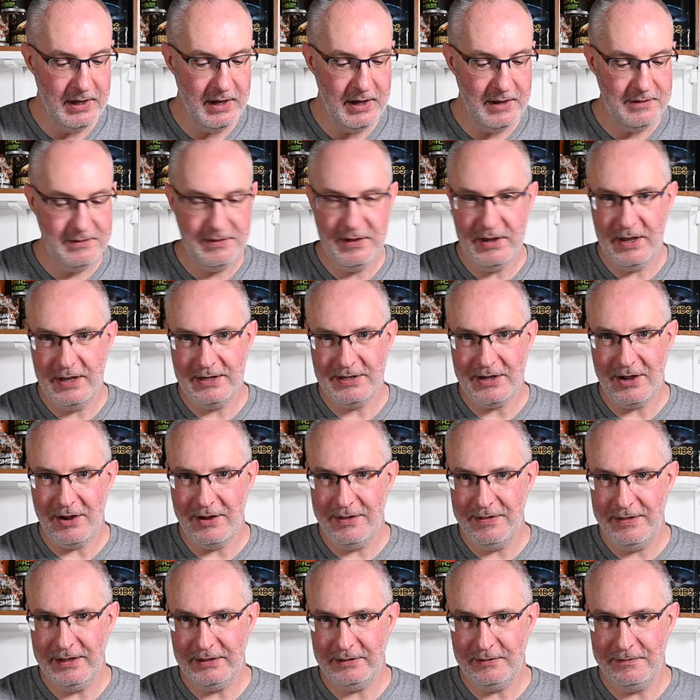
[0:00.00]
Third, I
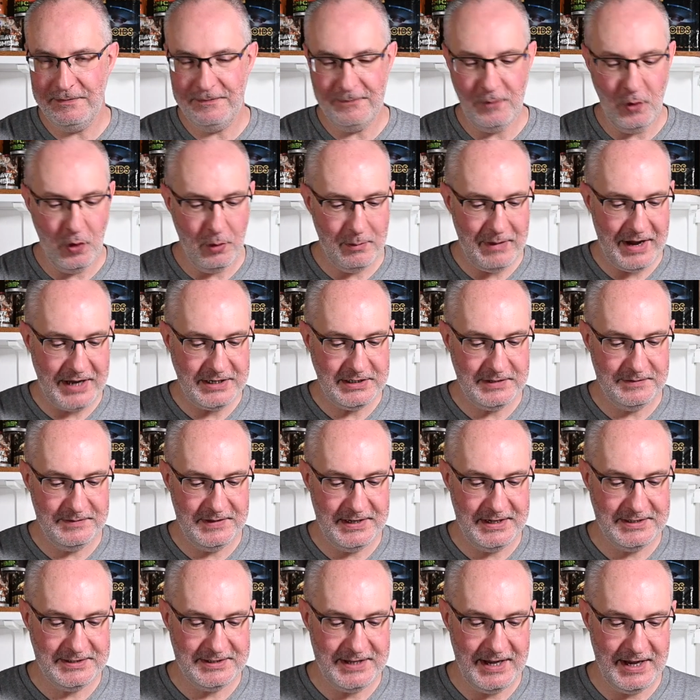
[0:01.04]
think the format of
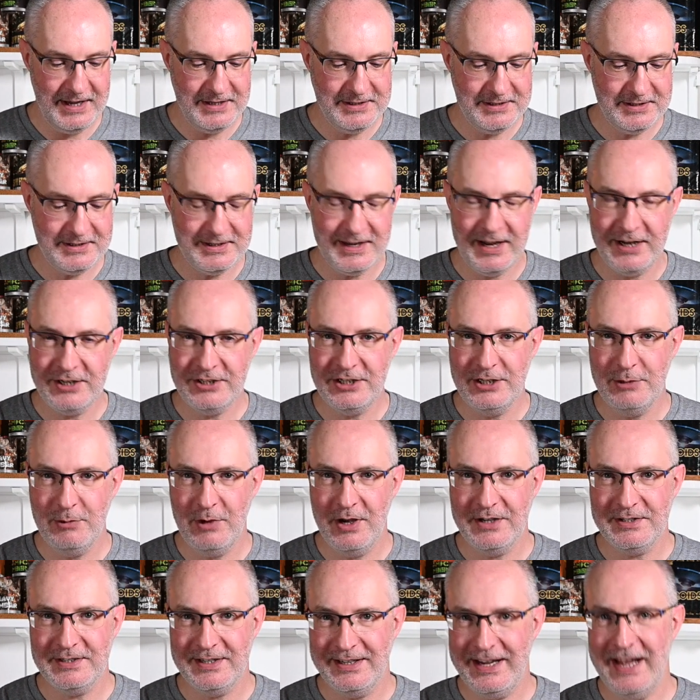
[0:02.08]
these tests actually
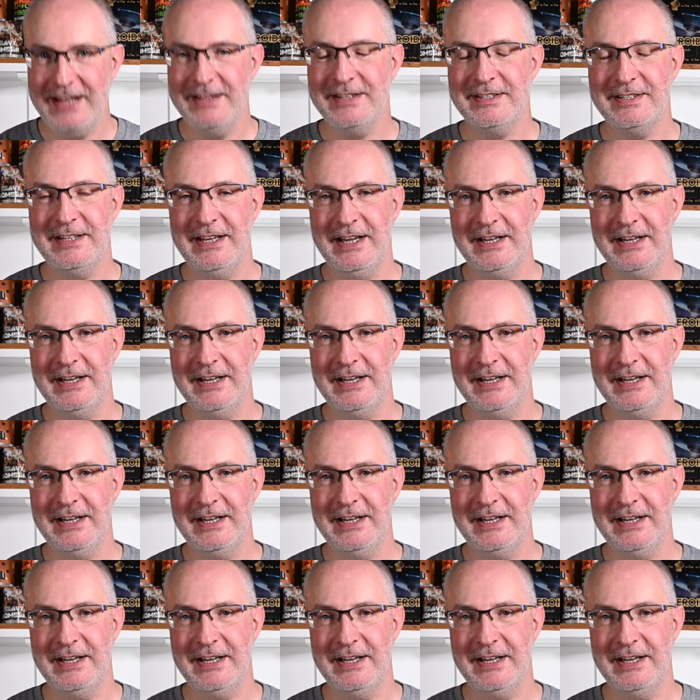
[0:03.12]
works against the